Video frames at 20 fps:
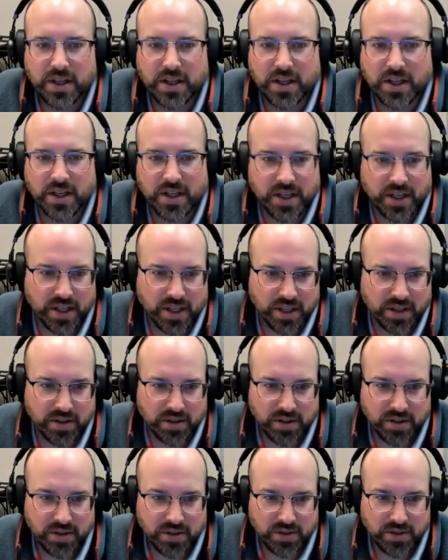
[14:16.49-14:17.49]

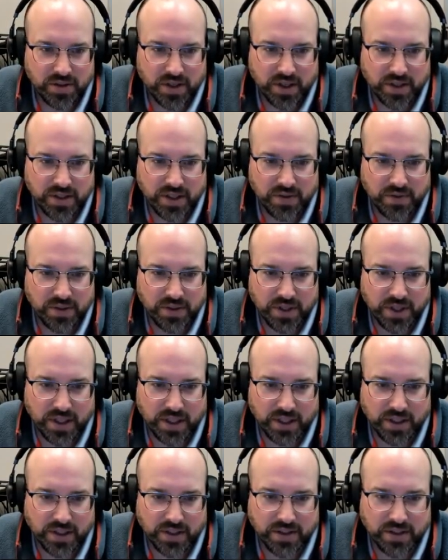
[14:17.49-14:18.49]
And try to see if there's
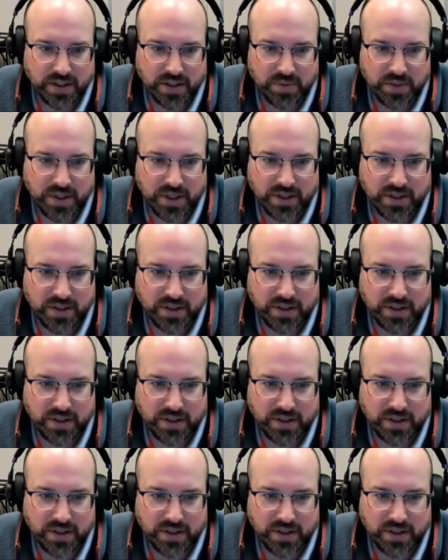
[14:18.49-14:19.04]
anything else that we need